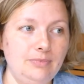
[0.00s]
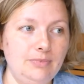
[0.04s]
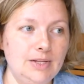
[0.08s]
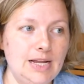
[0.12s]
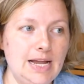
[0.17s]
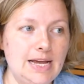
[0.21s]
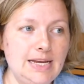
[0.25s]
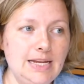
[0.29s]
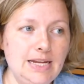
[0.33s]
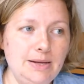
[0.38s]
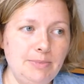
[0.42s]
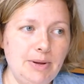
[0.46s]

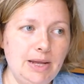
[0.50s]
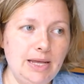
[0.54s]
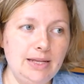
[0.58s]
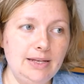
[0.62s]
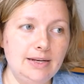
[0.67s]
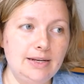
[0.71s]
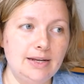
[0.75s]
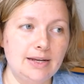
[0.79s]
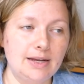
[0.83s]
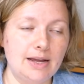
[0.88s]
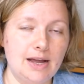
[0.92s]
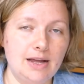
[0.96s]
And he
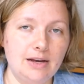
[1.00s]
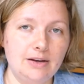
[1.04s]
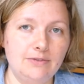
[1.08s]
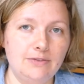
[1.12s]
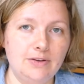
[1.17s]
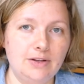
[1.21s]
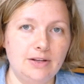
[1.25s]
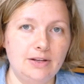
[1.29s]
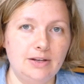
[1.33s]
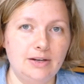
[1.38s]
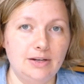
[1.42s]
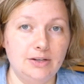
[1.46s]
made kind of
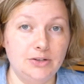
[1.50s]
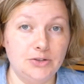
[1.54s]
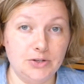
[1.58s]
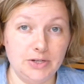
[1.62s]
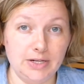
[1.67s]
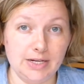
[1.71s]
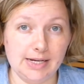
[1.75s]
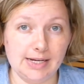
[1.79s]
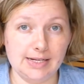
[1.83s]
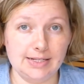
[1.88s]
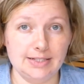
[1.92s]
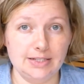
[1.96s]
an
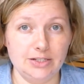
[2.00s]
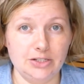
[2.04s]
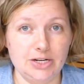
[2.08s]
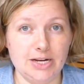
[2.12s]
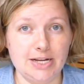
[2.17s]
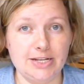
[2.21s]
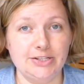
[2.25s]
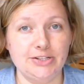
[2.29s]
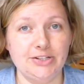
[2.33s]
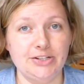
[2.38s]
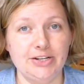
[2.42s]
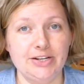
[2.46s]
intriguing
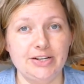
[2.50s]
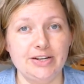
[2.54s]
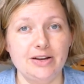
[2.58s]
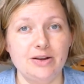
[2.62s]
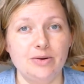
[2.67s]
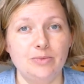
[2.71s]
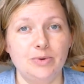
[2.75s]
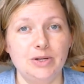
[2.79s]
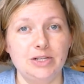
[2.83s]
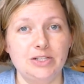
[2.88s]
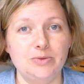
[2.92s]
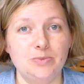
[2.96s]
suggestion,
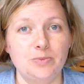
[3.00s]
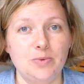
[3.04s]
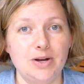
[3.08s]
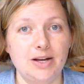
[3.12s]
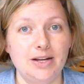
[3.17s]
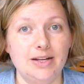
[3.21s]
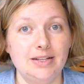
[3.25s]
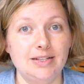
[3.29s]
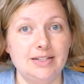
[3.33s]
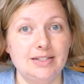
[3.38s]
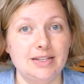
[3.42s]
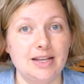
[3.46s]
which
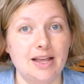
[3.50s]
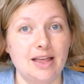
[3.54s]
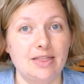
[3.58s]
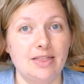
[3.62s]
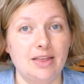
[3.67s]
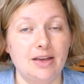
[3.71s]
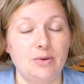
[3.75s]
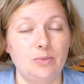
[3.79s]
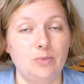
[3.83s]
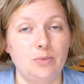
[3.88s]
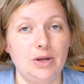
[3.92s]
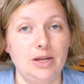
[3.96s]
was
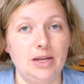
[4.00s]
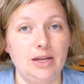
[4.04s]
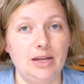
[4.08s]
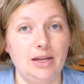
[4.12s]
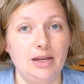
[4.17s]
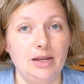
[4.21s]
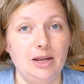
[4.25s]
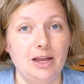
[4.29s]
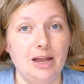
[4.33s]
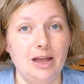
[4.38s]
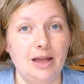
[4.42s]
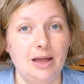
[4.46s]
that
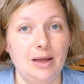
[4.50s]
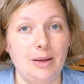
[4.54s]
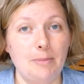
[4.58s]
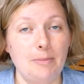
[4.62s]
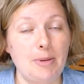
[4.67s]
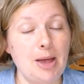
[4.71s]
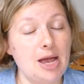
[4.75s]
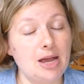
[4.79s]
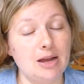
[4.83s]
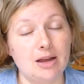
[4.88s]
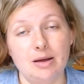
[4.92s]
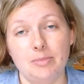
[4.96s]
we
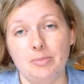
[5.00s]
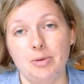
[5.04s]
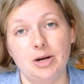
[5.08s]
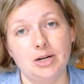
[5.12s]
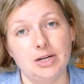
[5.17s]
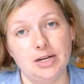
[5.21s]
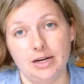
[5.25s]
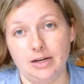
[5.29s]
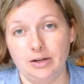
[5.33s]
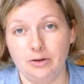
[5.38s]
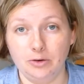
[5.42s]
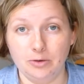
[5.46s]
pack up our
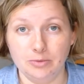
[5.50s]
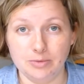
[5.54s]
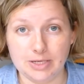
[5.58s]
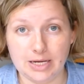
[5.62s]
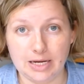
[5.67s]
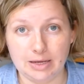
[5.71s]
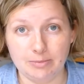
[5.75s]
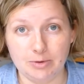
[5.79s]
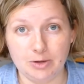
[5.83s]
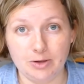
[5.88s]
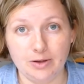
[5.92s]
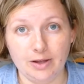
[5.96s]
dining room
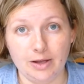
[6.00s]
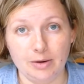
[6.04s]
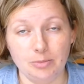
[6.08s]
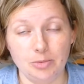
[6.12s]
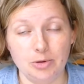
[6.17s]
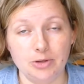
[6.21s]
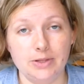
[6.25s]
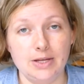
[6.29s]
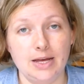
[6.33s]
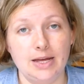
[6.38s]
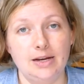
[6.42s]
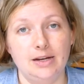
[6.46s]
table and
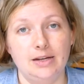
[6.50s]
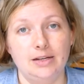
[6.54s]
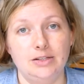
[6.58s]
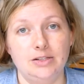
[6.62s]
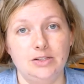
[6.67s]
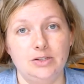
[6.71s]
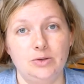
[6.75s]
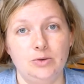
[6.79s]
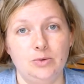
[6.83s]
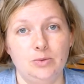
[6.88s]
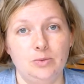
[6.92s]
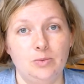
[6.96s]
put that
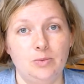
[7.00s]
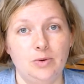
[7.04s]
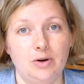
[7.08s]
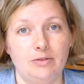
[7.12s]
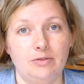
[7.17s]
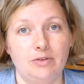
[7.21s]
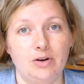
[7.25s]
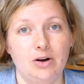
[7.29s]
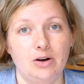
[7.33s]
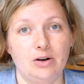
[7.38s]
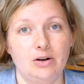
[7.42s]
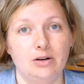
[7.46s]
into one
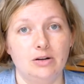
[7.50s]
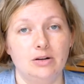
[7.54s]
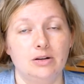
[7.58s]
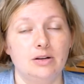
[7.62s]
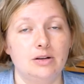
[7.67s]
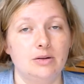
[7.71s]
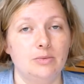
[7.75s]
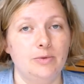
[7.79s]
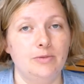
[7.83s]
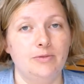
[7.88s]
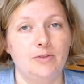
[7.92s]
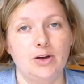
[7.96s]
of
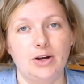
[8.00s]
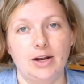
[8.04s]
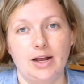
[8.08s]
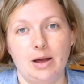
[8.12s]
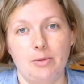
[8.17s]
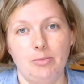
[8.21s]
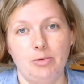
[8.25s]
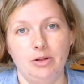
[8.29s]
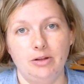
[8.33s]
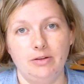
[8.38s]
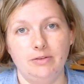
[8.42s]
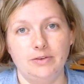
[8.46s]
we've got a
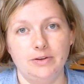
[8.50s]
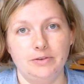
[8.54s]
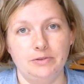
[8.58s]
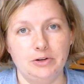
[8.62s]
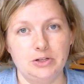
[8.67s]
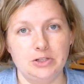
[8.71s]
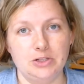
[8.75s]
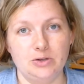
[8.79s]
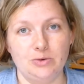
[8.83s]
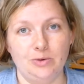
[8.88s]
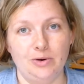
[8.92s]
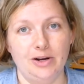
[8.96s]
couple of
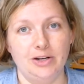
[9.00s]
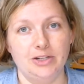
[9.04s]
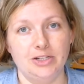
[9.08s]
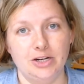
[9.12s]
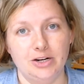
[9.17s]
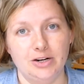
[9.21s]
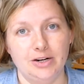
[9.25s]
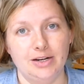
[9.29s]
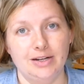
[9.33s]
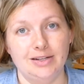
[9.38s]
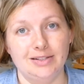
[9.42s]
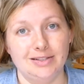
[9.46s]
different storage
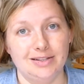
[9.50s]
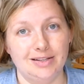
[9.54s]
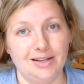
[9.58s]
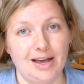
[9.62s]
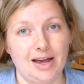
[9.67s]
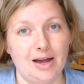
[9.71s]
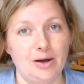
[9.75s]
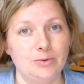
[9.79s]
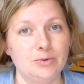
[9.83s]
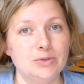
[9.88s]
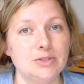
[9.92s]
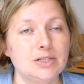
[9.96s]
areas in the
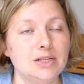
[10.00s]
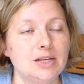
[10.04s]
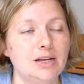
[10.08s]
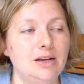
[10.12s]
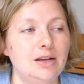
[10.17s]
house,